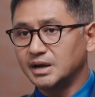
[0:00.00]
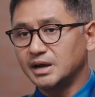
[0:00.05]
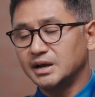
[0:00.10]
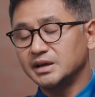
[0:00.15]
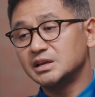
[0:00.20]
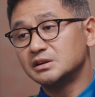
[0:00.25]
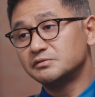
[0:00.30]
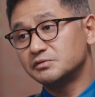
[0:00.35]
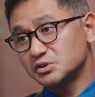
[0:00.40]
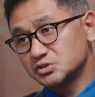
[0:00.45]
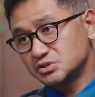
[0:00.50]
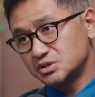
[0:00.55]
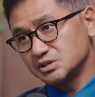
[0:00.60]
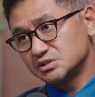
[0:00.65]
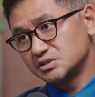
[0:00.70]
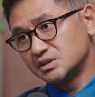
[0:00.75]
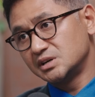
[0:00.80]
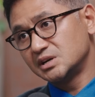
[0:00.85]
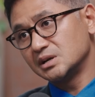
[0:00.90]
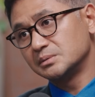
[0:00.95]
infrastructure
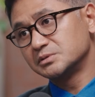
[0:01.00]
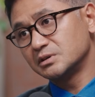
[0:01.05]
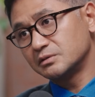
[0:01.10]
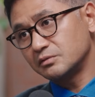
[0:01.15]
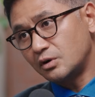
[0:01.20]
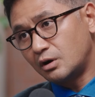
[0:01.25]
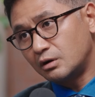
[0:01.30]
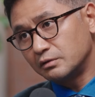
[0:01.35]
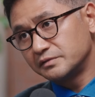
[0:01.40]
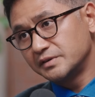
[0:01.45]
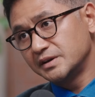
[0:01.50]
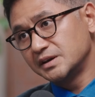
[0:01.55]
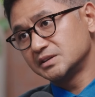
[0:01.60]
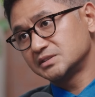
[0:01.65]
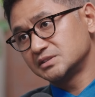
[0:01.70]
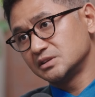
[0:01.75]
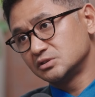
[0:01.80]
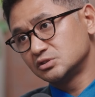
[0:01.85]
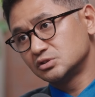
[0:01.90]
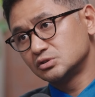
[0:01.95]
in terms of office,
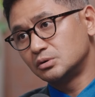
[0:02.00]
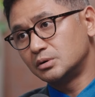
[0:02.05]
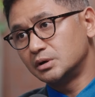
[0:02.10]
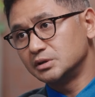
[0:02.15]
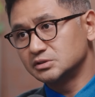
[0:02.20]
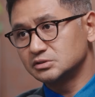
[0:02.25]
and so on.